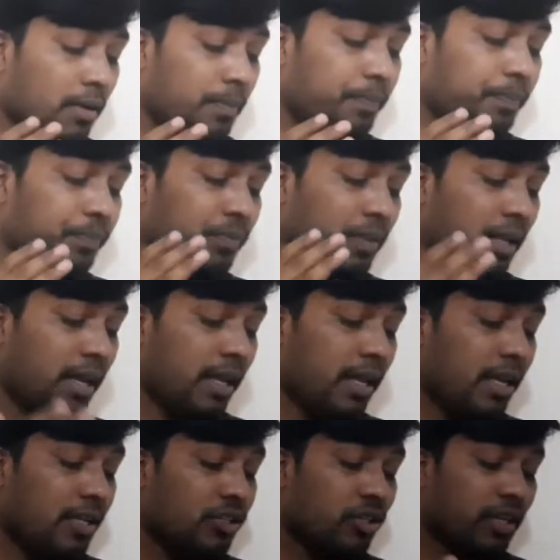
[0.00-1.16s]

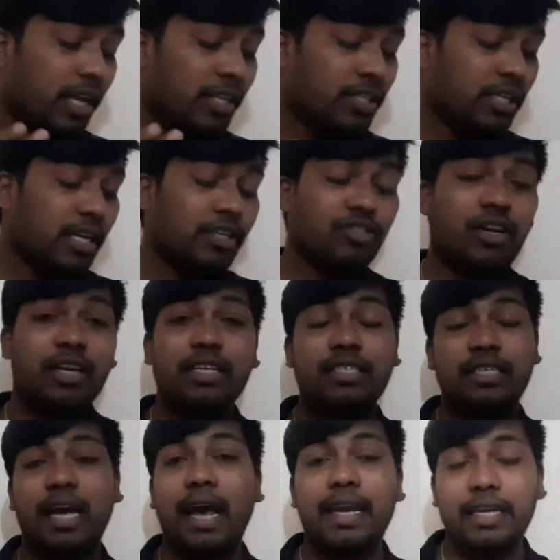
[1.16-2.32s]
aeration, agitation, and its
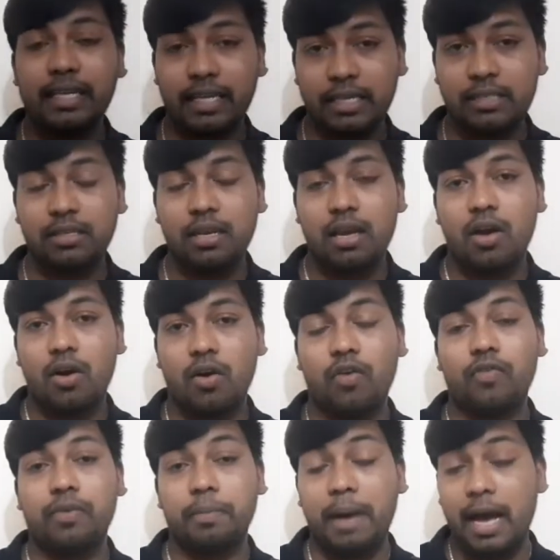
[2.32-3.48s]
kinetics
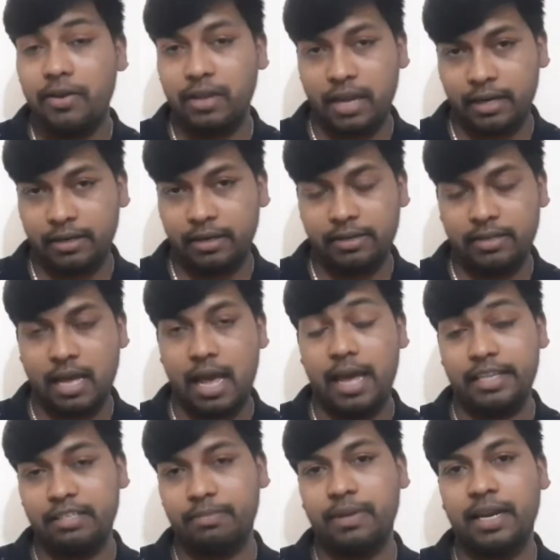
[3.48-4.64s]
of bioreactors I have
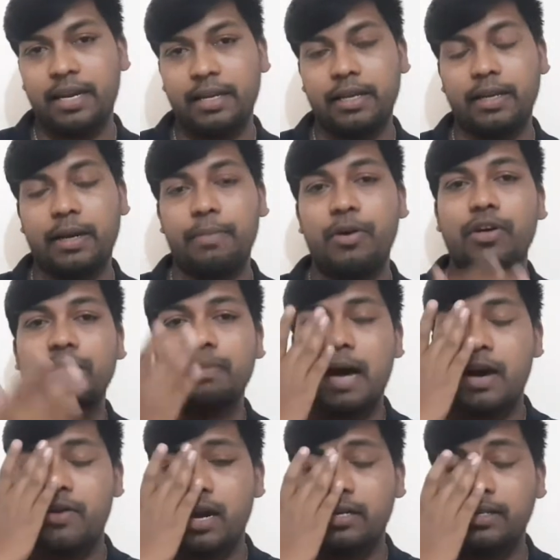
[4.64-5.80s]
explained here, because
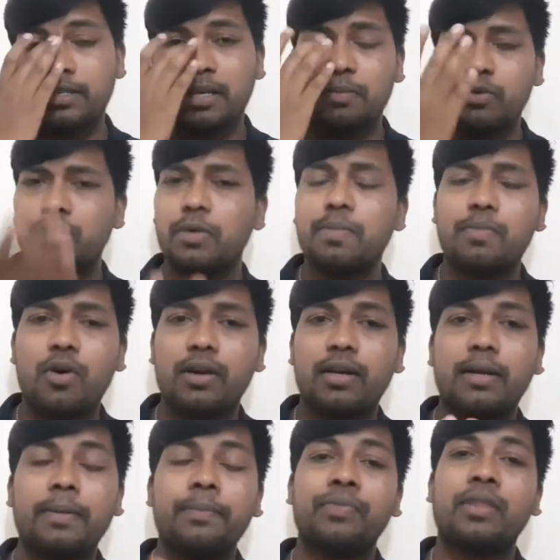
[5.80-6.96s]
bioreactors are most
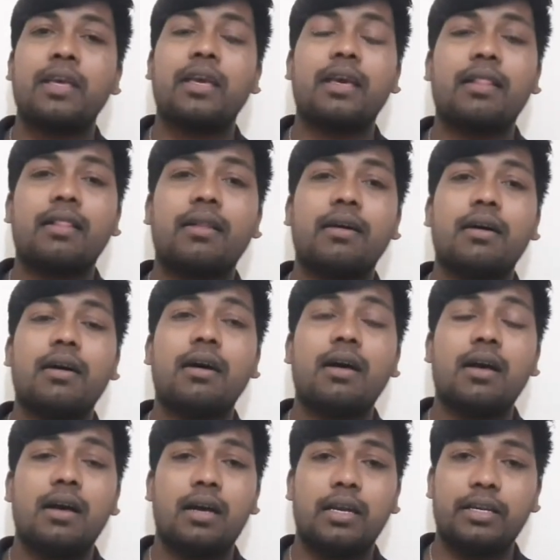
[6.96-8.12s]
important in
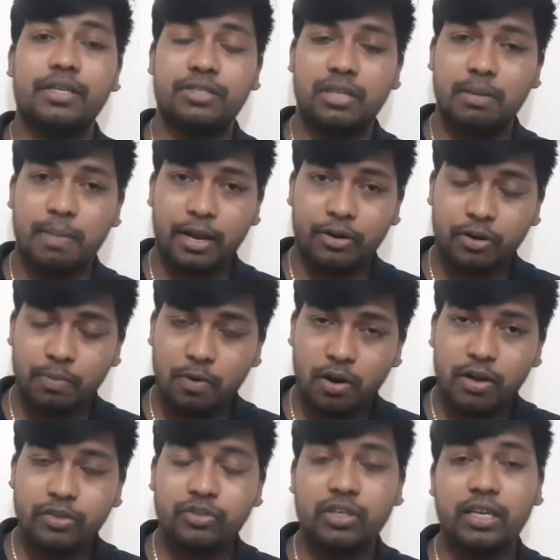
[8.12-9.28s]
the industrial
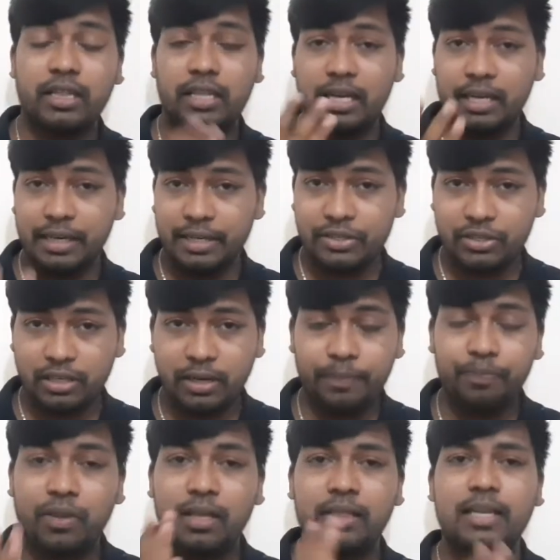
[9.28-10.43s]
microbiology in the industry.
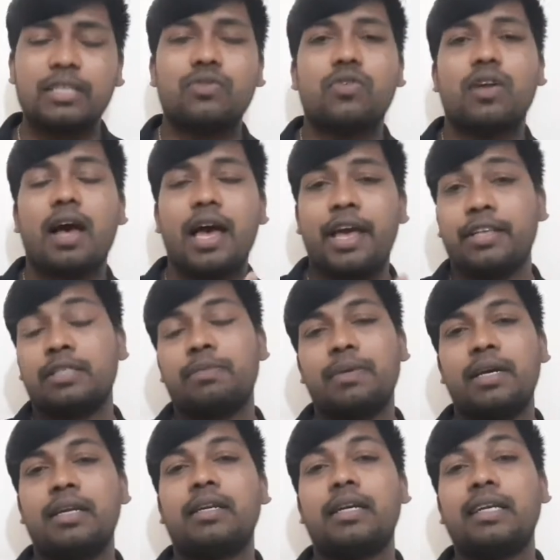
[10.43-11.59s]
That's what I have
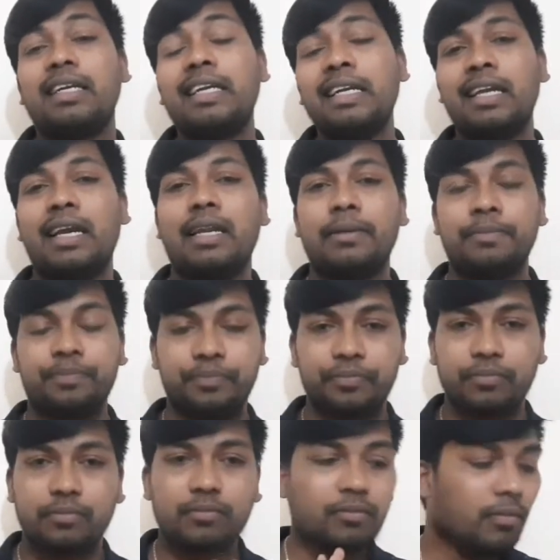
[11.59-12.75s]
explained in detail
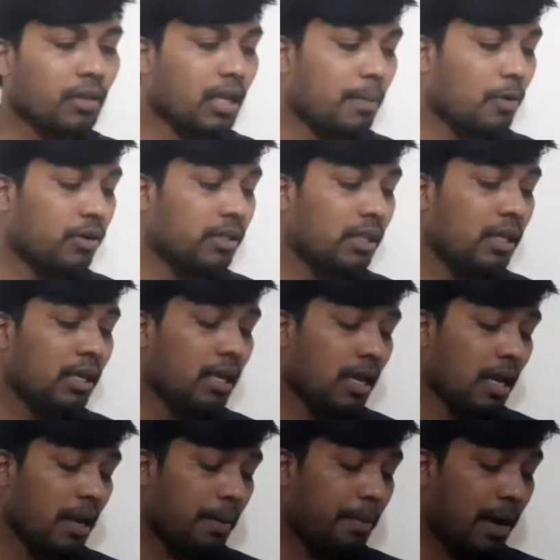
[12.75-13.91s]
about the
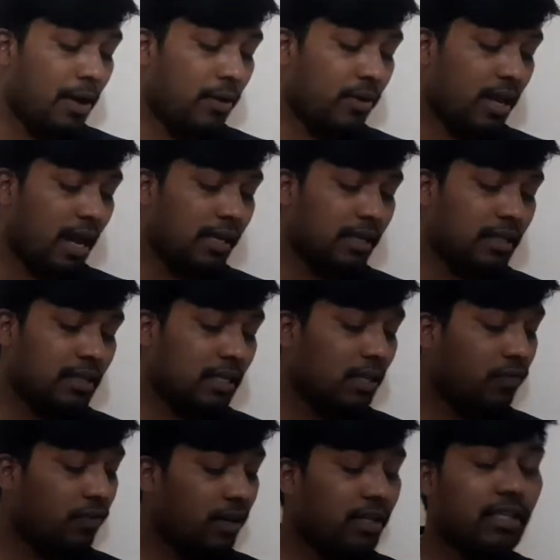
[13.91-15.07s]
bioreactors and the
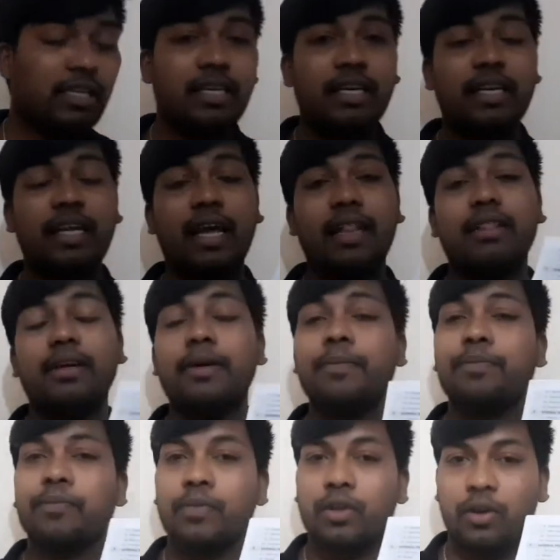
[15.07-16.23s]
further reading and
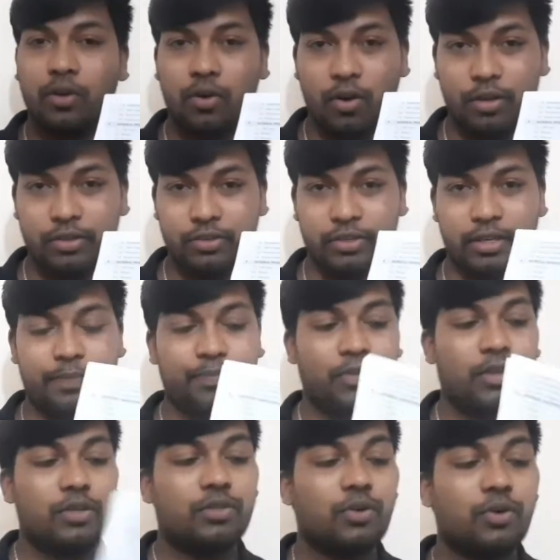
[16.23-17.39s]
the glossary.
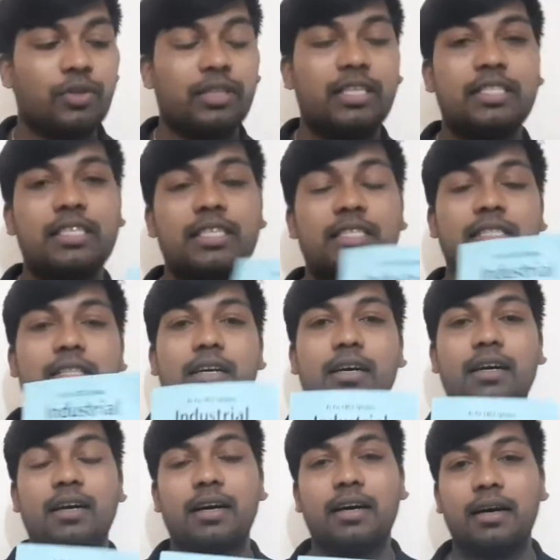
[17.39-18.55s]
So this is
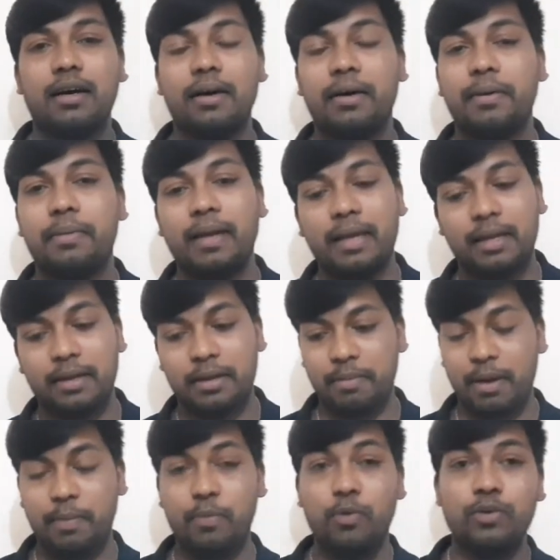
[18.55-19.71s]
the
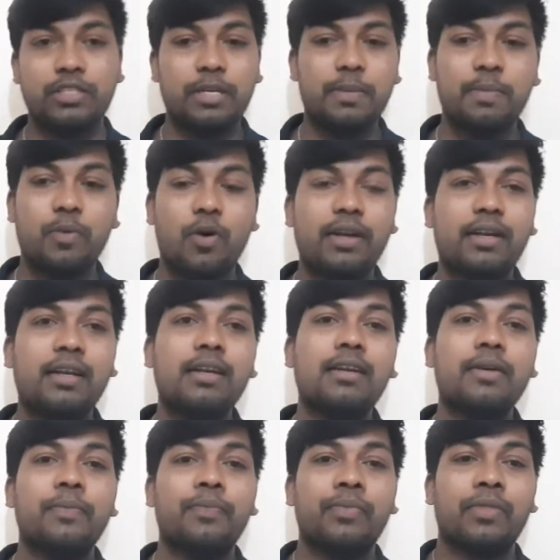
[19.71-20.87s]
my most
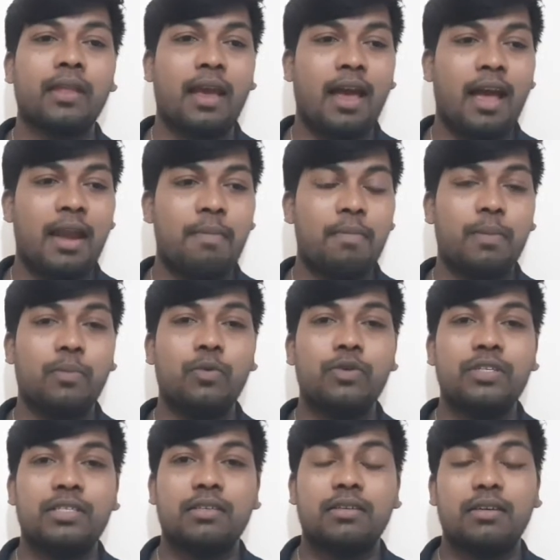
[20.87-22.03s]
important and my
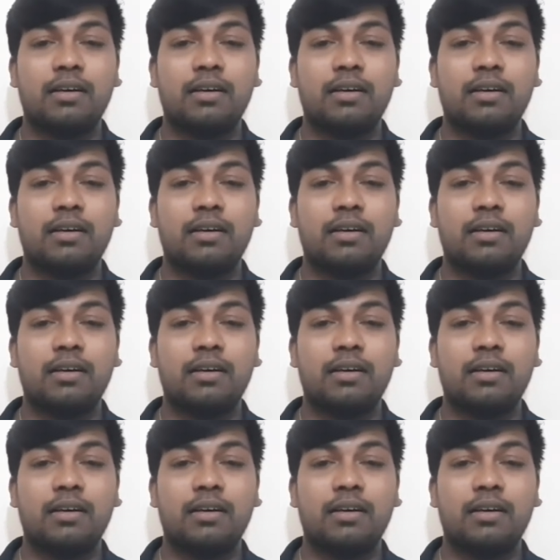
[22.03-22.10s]
most